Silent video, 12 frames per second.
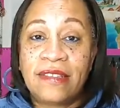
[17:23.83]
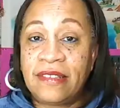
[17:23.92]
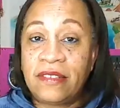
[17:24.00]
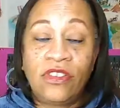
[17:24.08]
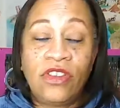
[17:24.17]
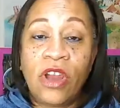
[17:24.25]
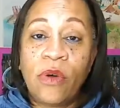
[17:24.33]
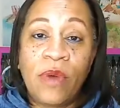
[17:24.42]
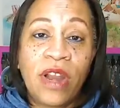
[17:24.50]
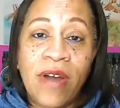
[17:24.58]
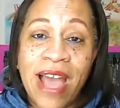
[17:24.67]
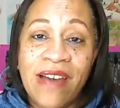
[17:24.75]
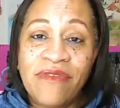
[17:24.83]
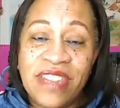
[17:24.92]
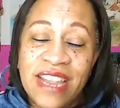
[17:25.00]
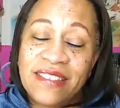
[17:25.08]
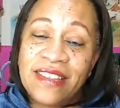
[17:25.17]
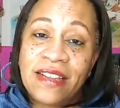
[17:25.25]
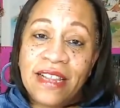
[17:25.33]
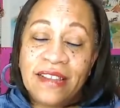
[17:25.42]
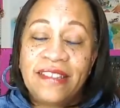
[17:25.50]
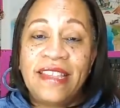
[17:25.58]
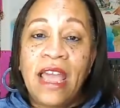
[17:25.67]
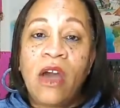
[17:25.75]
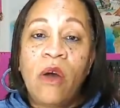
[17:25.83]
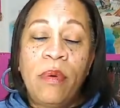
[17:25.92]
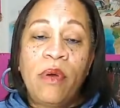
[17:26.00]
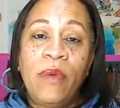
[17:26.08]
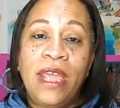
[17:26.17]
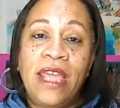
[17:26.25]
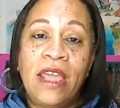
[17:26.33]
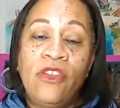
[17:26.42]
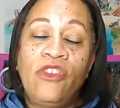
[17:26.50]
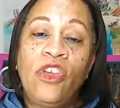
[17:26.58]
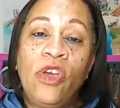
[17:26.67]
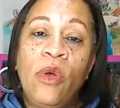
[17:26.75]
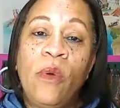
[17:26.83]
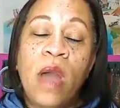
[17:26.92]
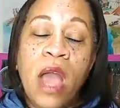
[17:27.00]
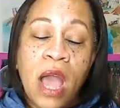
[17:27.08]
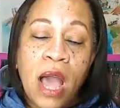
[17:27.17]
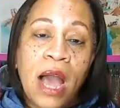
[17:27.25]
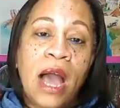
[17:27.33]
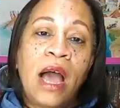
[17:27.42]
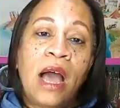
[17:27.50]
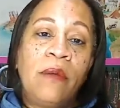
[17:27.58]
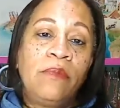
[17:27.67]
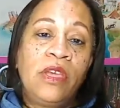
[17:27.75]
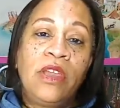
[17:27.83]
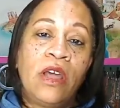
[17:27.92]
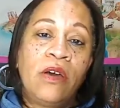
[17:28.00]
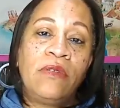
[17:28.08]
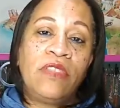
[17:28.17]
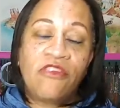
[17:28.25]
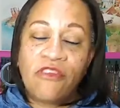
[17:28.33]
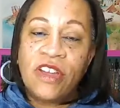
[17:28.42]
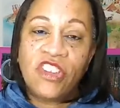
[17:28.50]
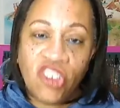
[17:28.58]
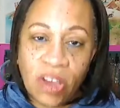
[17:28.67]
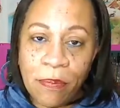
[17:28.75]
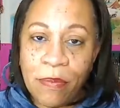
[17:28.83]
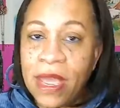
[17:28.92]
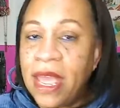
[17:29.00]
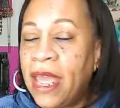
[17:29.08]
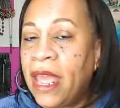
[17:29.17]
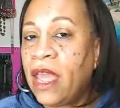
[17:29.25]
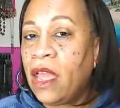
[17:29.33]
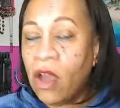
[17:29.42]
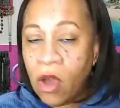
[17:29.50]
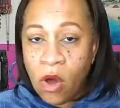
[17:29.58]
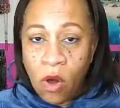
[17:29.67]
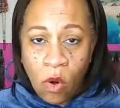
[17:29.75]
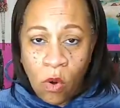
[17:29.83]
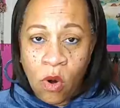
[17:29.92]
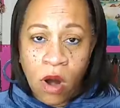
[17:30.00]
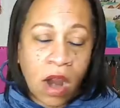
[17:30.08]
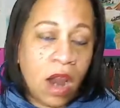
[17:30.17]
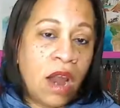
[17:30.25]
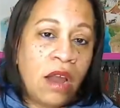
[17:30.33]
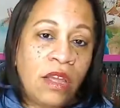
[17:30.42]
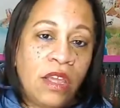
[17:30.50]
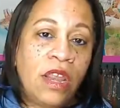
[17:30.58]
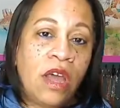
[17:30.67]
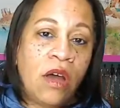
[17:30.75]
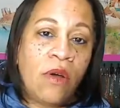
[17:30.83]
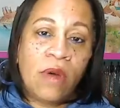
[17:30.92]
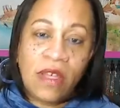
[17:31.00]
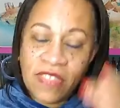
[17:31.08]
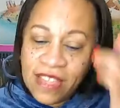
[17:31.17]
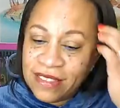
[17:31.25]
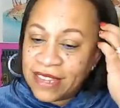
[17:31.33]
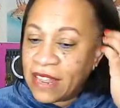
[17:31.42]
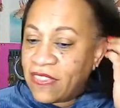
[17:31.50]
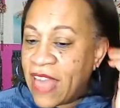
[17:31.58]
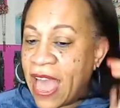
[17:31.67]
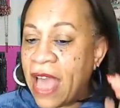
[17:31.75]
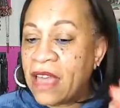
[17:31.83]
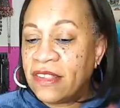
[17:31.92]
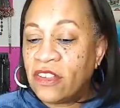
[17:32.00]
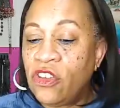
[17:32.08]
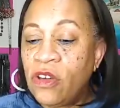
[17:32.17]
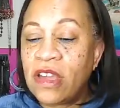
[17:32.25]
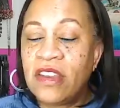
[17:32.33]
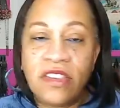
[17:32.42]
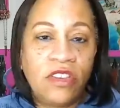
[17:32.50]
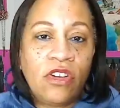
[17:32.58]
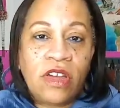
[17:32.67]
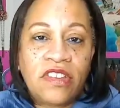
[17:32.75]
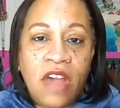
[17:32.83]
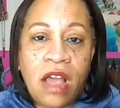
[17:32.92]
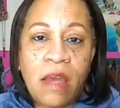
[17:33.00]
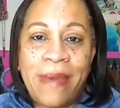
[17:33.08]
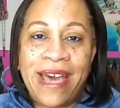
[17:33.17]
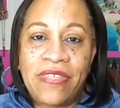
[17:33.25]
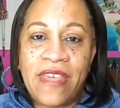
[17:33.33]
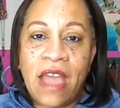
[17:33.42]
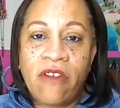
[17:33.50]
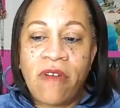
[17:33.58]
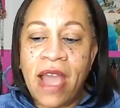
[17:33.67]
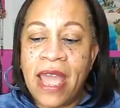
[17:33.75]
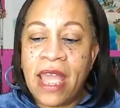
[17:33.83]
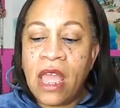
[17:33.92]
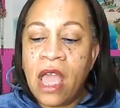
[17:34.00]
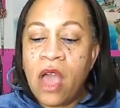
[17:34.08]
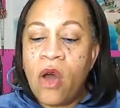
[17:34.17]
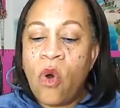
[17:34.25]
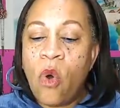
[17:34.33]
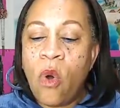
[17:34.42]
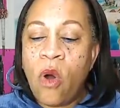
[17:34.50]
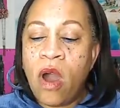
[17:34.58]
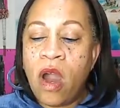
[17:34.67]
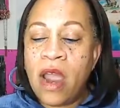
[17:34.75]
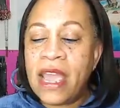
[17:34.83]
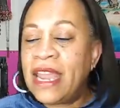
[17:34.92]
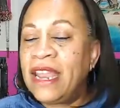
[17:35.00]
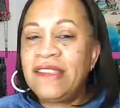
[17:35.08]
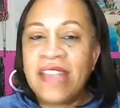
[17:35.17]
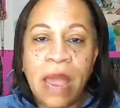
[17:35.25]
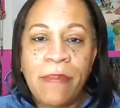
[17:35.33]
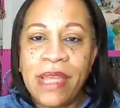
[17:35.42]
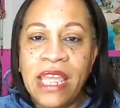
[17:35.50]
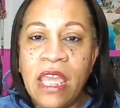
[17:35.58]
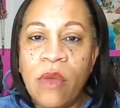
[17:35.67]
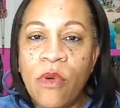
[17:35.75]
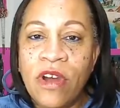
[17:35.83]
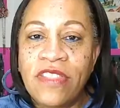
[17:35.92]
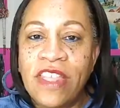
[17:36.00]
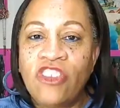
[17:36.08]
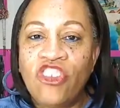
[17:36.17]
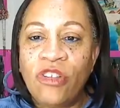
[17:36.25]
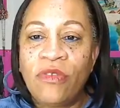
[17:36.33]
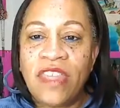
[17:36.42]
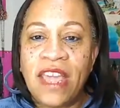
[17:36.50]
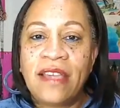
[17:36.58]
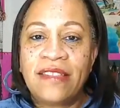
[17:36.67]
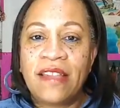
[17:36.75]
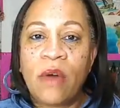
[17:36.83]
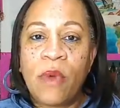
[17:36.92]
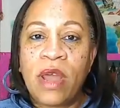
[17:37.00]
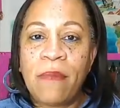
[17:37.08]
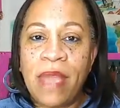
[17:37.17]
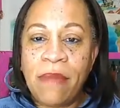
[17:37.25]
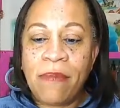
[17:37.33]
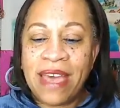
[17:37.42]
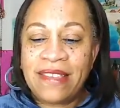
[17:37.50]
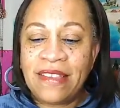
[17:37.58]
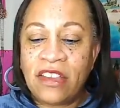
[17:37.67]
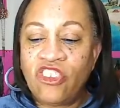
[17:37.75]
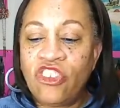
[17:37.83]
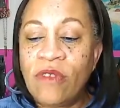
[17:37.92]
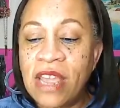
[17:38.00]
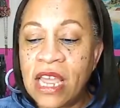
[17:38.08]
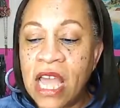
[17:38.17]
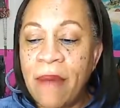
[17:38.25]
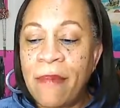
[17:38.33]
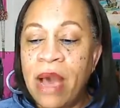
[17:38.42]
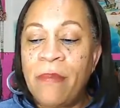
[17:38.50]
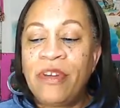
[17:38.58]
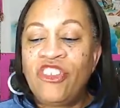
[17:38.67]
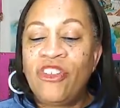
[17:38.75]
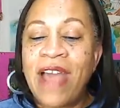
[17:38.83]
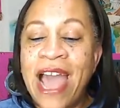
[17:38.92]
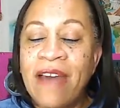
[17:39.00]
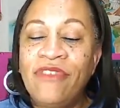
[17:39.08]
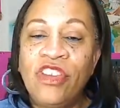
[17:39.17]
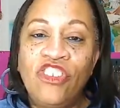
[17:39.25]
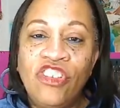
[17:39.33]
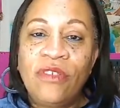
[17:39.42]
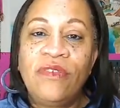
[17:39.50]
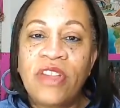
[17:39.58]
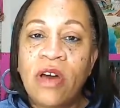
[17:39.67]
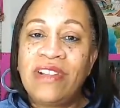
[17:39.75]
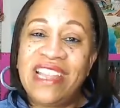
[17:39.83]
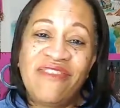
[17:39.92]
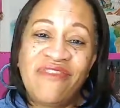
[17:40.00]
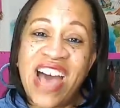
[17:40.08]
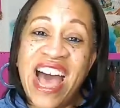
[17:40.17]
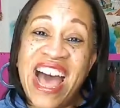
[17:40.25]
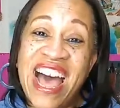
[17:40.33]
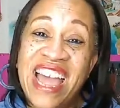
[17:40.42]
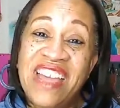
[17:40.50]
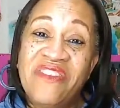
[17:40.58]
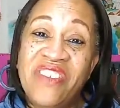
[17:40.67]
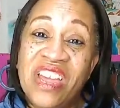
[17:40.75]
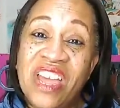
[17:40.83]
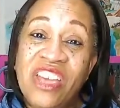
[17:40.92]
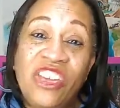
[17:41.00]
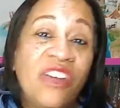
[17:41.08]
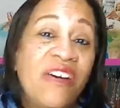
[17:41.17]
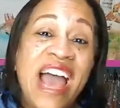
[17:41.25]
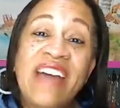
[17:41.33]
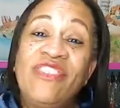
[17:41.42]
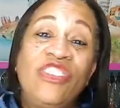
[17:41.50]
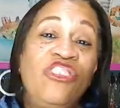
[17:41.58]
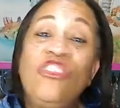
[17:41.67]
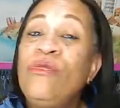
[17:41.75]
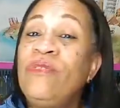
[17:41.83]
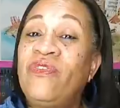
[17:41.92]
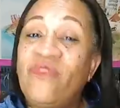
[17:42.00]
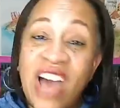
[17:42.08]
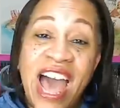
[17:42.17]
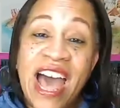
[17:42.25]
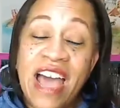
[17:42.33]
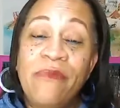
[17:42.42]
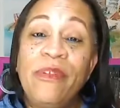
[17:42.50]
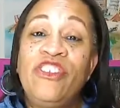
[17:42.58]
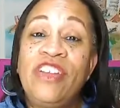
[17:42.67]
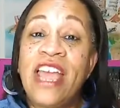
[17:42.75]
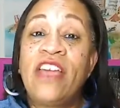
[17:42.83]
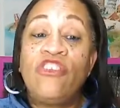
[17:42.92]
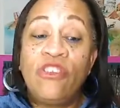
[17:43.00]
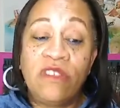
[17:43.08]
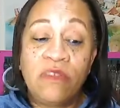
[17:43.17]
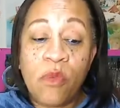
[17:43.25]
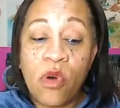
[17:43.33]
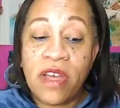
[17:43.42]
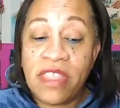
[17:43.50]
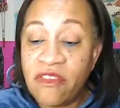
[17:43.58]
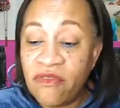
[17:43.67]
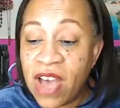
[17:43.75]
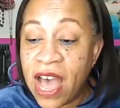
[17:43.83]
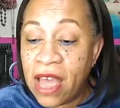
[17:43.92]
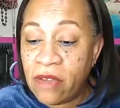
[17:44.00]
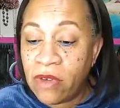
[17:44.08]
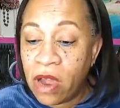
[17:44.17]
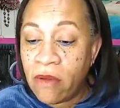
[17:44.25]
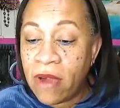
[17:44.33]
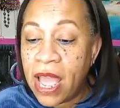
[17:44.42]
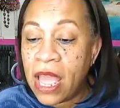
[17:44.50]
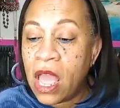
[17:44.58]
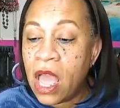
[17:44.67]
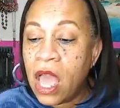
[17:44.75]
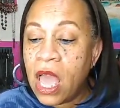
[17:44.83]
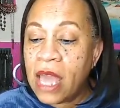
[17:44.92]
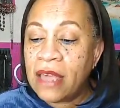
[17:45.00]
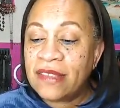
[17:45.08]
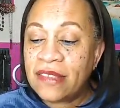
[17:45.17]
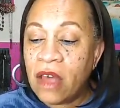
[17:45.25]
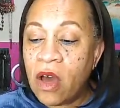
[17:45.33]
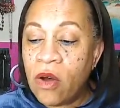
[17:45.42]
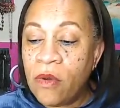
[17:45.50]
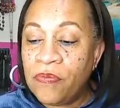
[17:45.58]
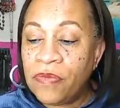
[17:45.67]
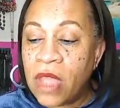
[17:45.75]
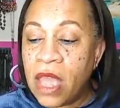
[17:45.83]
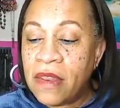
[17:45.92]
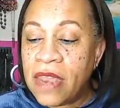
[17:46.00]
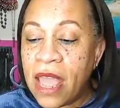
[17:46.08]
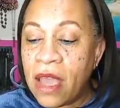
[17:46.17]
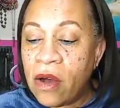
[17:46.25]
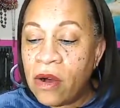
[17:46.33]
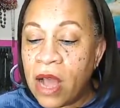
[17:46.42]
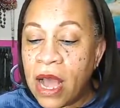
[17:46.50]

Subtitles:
we don't have necessarily a sale, but we can do, the free shipping, or things like that. So you could talk about that, right? Or any type of keyword that you think someone may message, you can come up, but you have to choose only 5. You don't have to choose 5, but you can't choose more than 5. All right. And so now